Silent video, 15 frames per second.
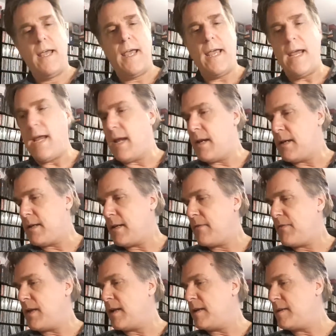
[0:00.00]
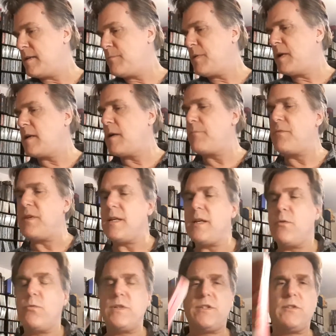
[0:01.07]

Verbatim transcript: And then I did pick up the, which